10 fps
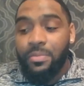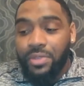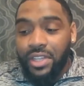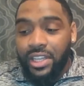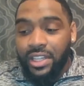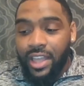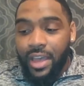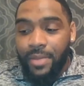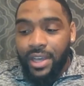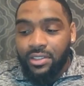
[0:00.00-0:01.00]
completely
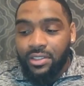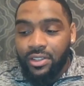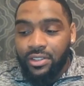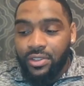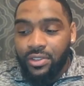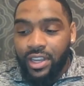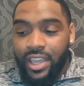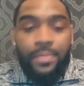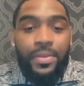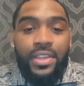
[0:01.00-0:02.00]
led by students on our
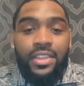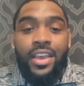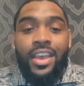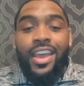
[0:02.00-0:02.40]
campus.